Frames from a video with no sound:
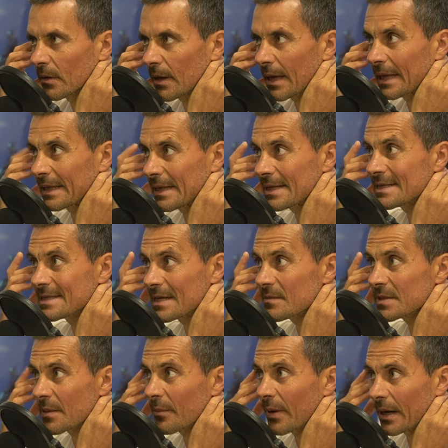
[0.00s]
and it
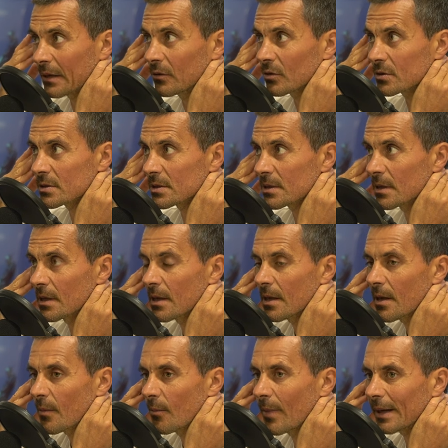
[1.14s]
seems a paradox mm-hmm.
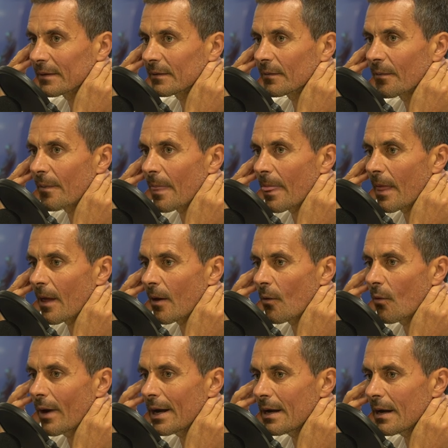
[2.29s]
but
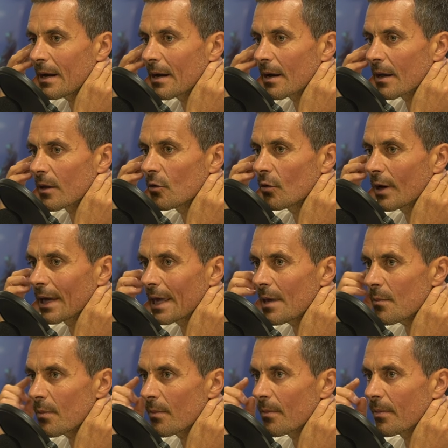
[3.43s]
when you
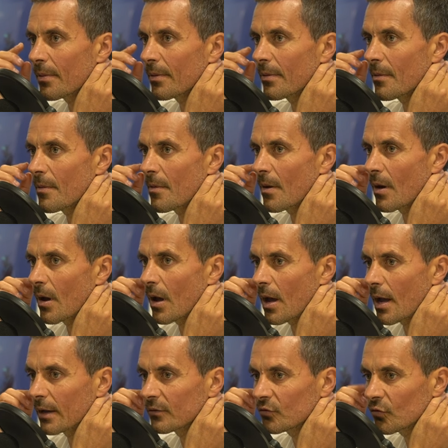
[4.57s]
keep
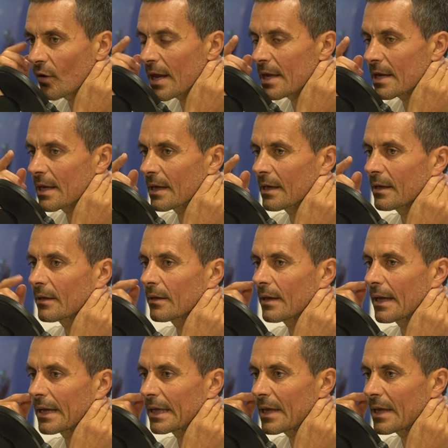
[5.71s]
training and